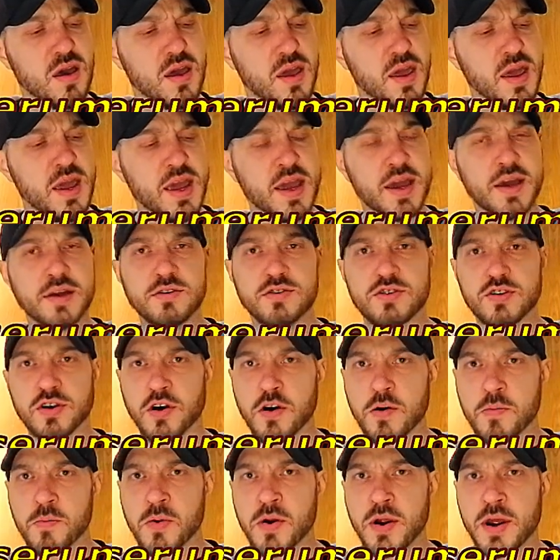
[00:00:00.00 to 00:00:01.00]
And
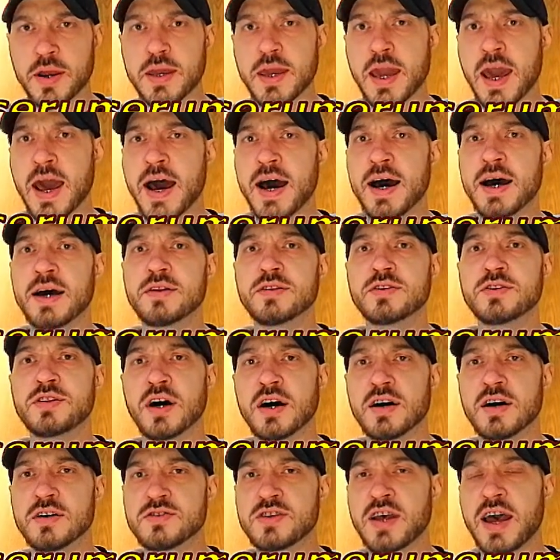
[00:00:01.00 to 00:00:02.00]
turmeric hat
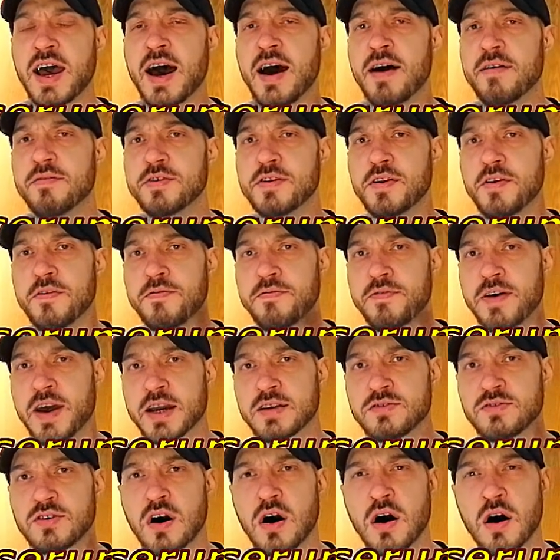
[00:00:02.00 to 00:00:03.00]
does have an
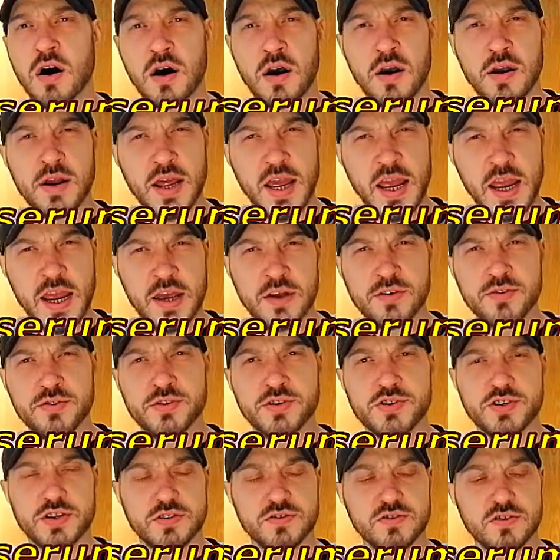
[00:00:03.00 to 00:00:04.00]
effect on
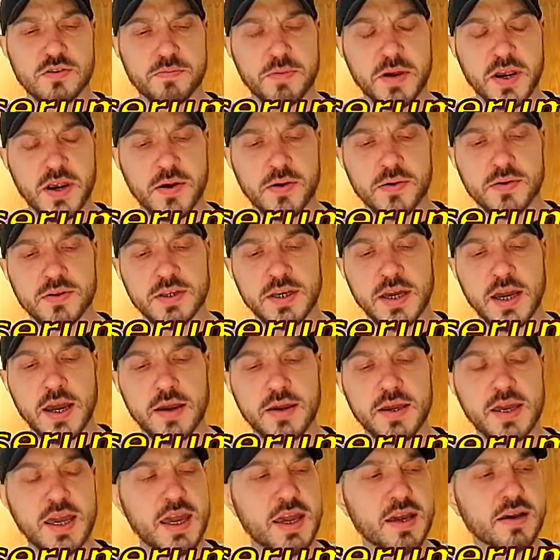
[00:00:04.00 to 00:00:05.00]
androgens, apparently. I
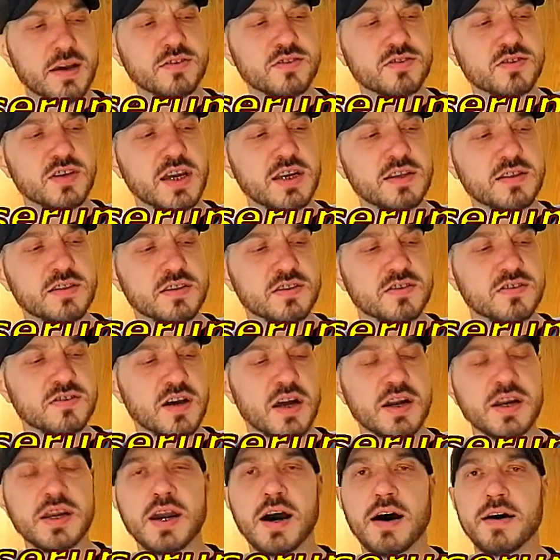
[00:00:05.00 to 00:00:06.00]
can't cite the
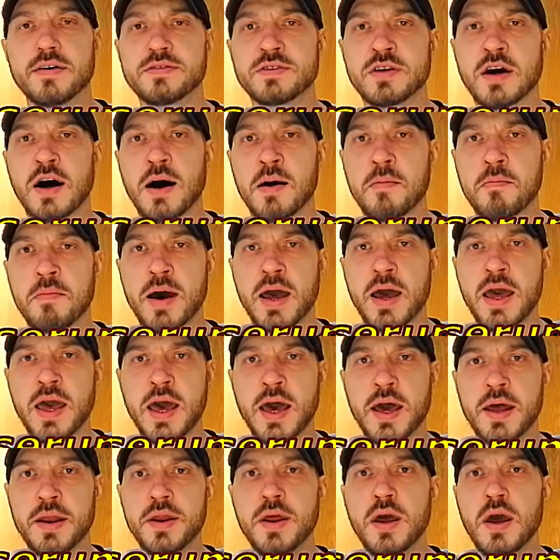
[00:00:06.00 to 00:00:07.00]
study off the top of my
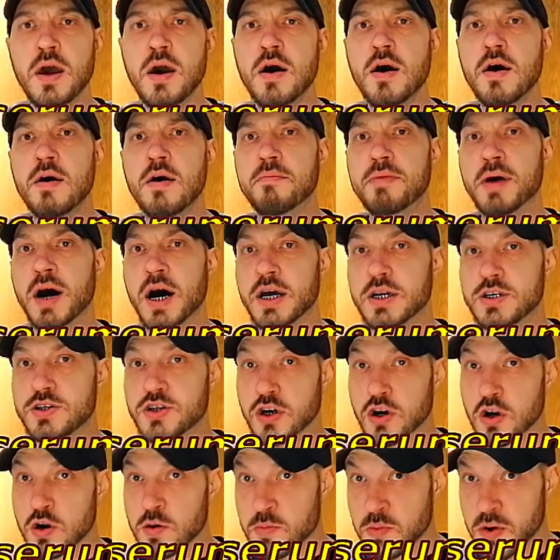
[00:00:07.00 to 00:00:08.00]
head, but
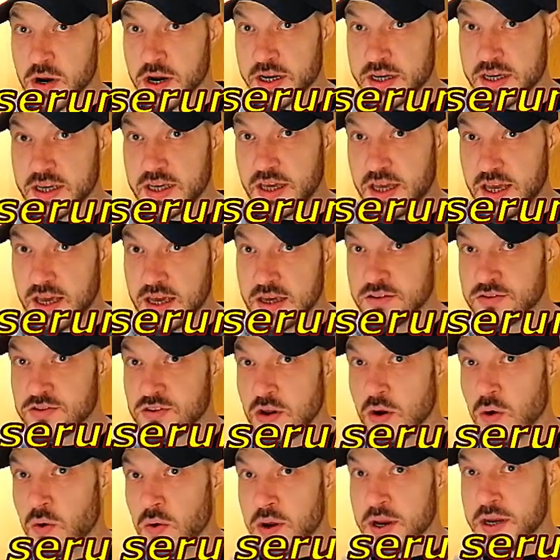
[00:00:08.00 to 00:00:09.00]
turmeric is
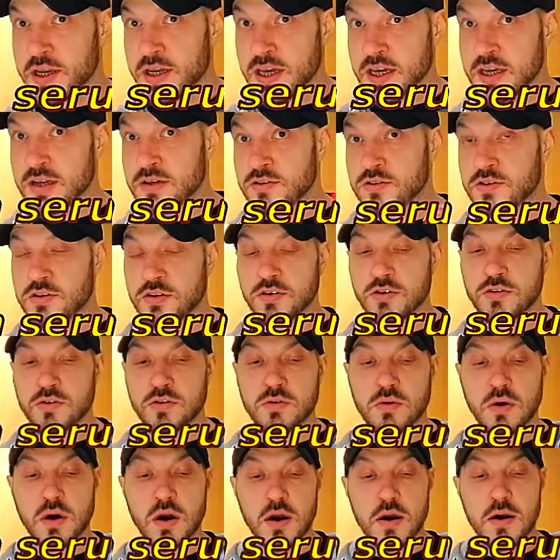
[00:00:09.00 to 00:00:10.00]
going into
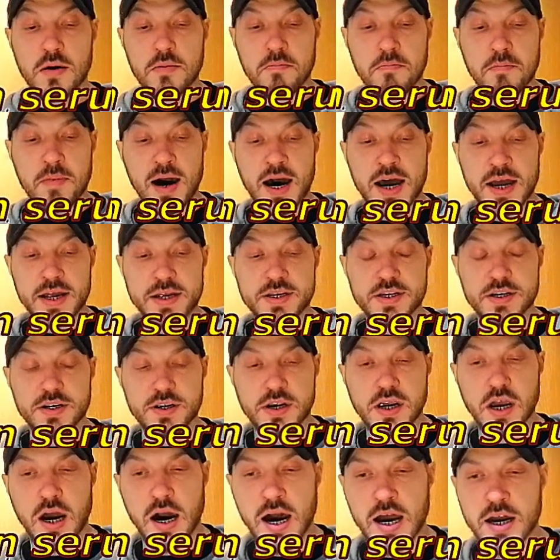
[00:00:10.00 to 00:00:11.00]
my
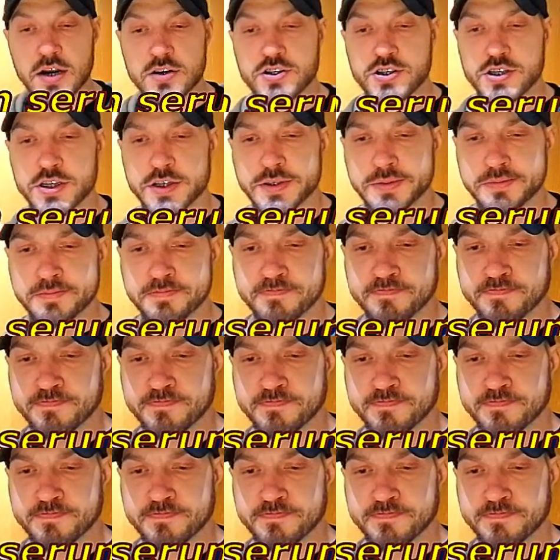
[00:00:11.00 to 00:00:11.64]
concoction